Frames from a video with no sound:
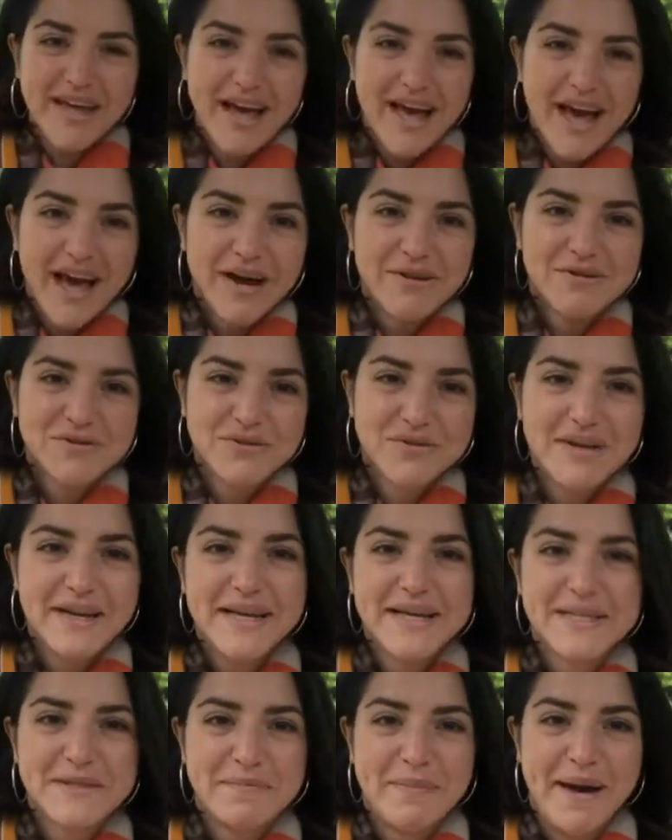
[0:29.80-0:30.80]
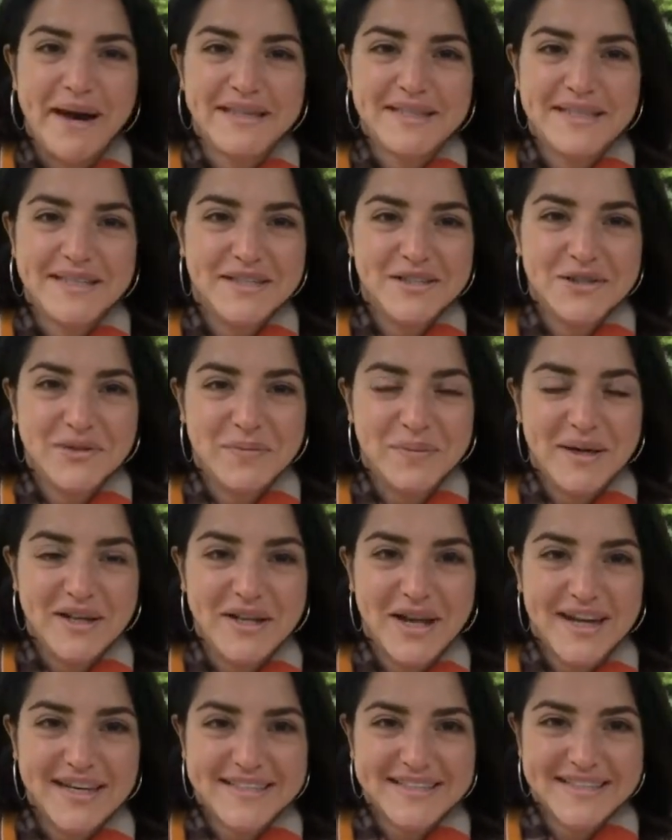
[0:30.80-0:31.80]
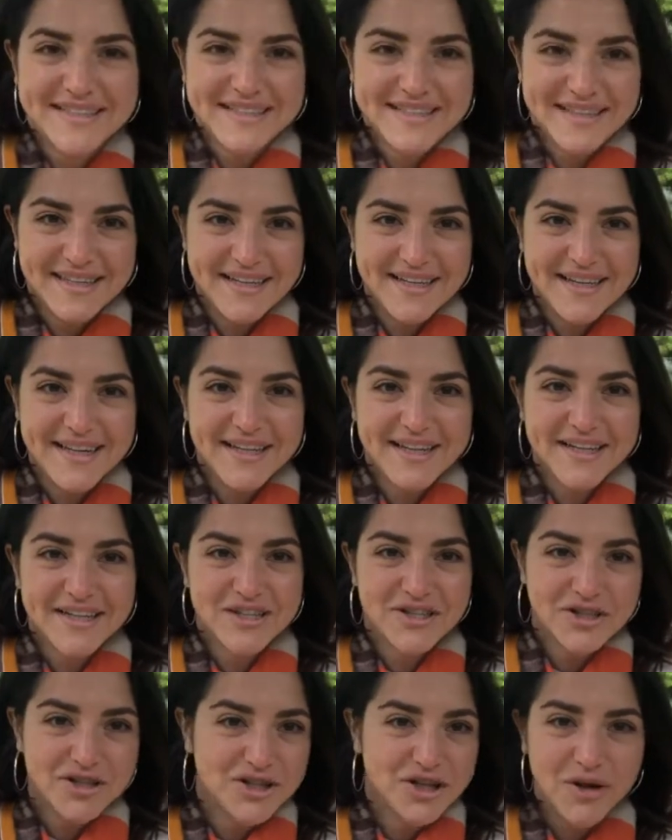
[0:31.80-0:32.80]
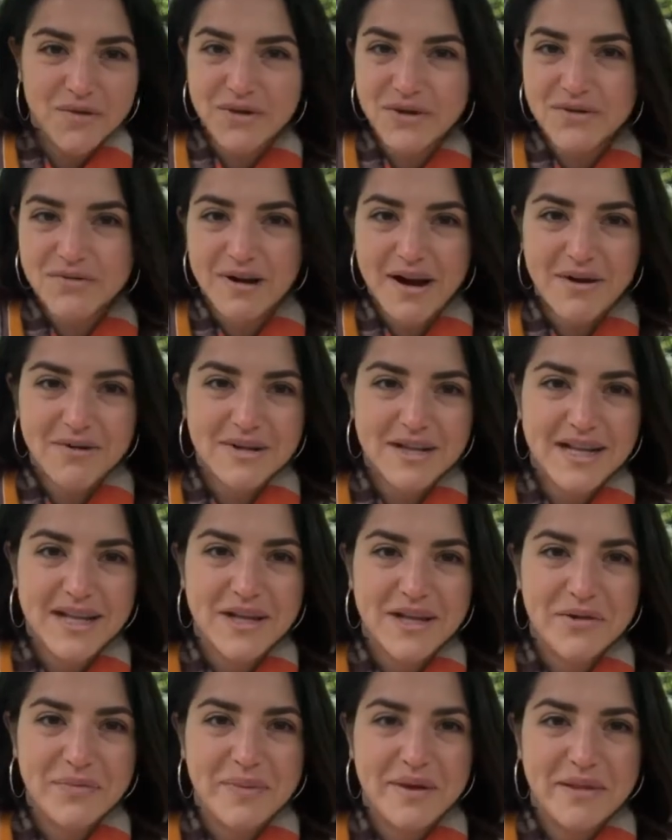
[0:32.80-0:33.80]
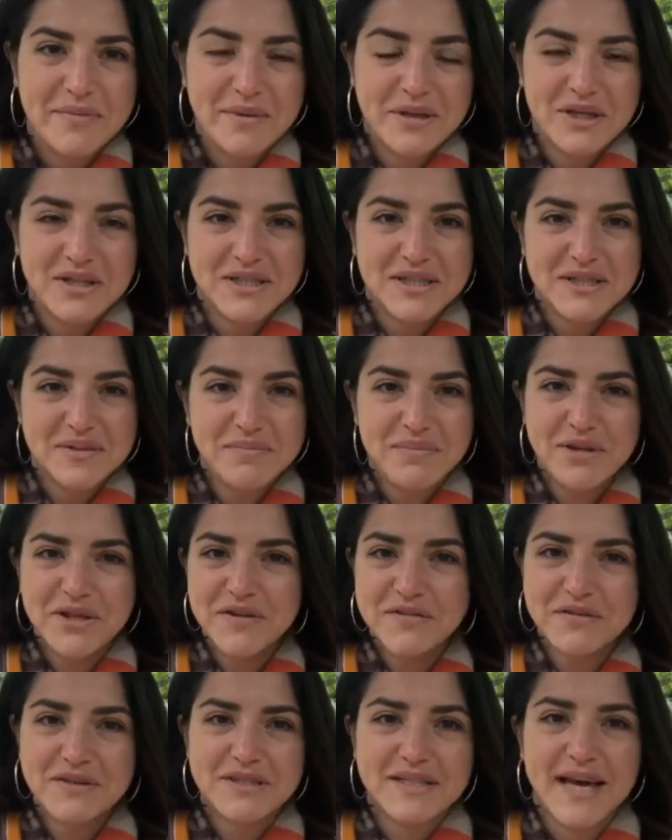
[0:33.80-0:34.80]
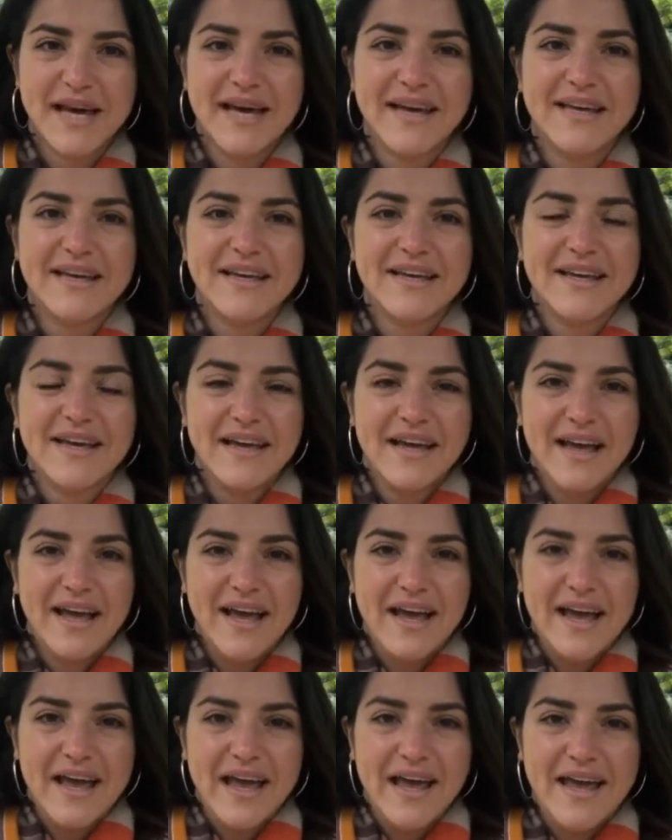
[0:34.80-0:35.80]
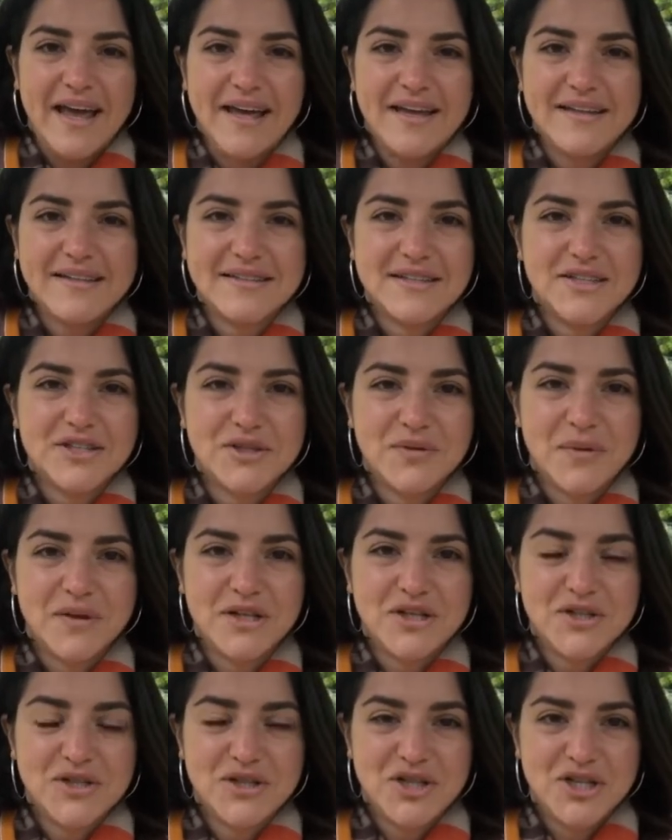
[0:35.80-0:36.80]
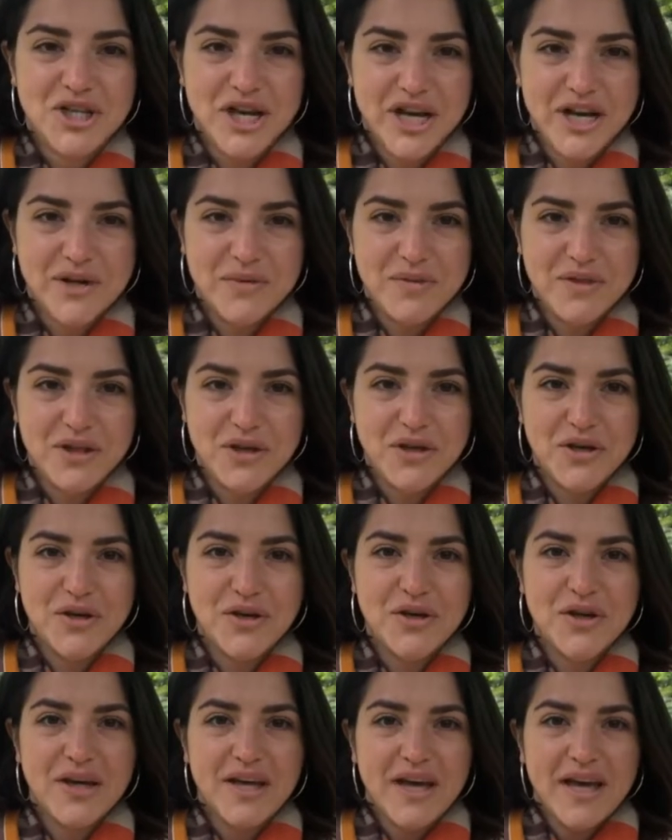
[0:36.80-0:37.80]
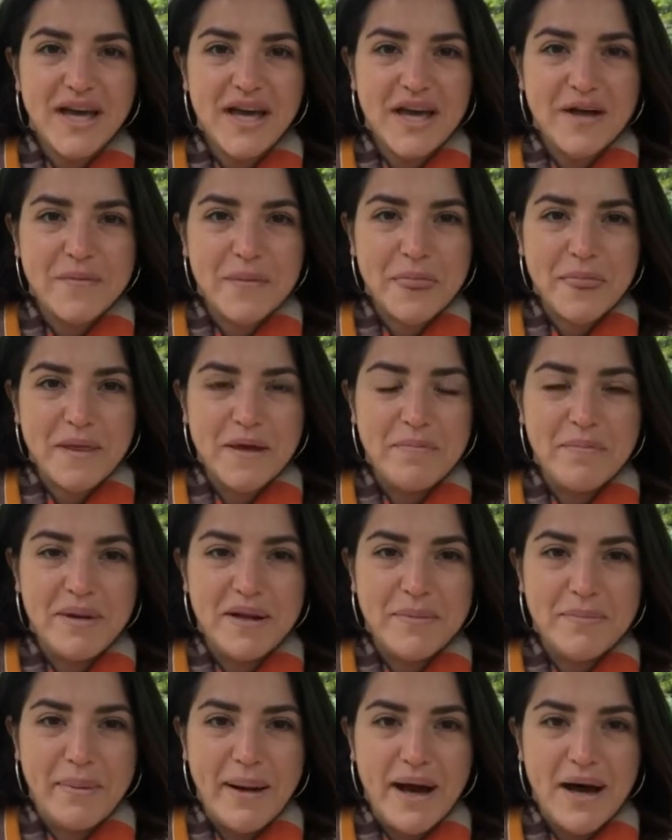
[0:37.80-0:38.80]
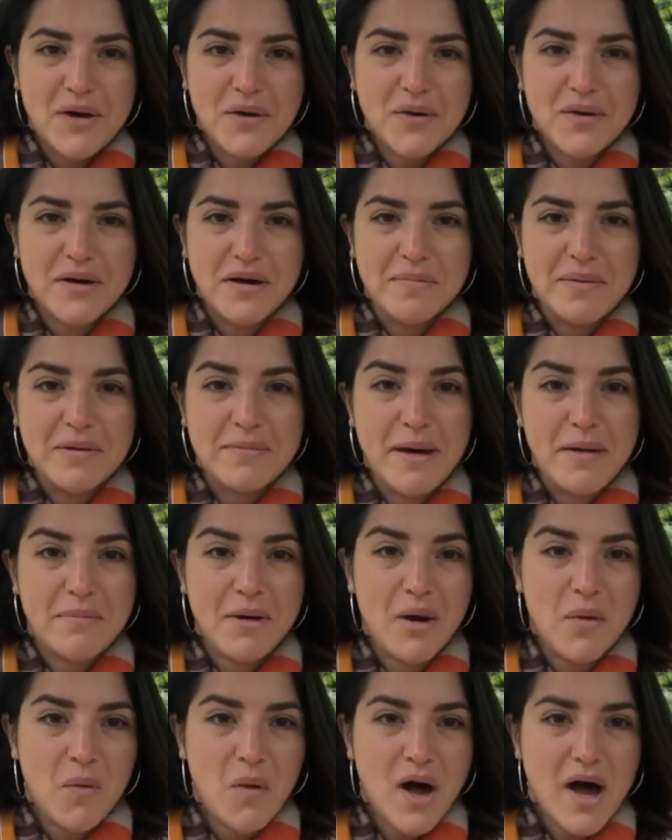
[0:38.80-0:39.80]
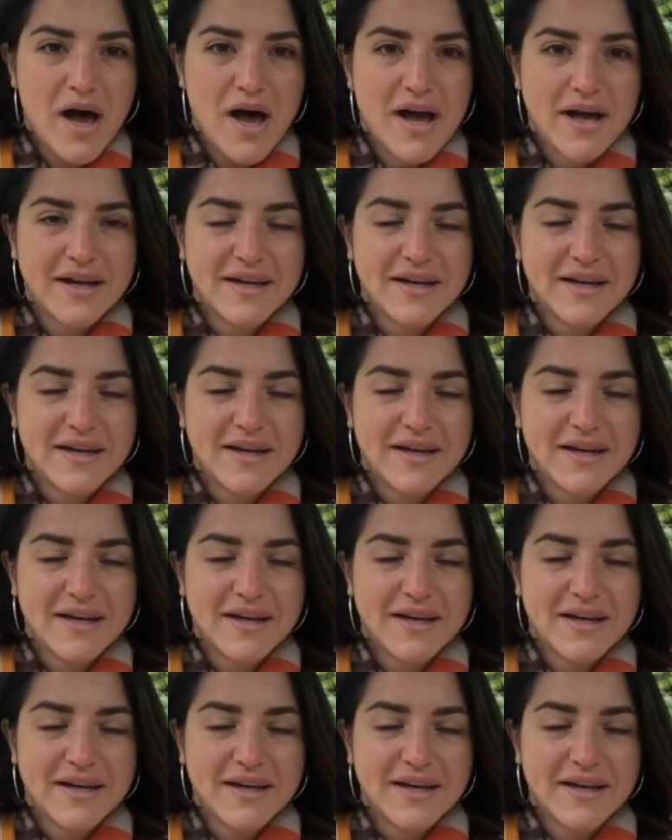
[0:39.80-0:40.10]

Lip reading: I was really expecting it to be nice and sunny and I can just show you around a little bit because it's a beautiful day, and I just wanted to share with you a bit about my work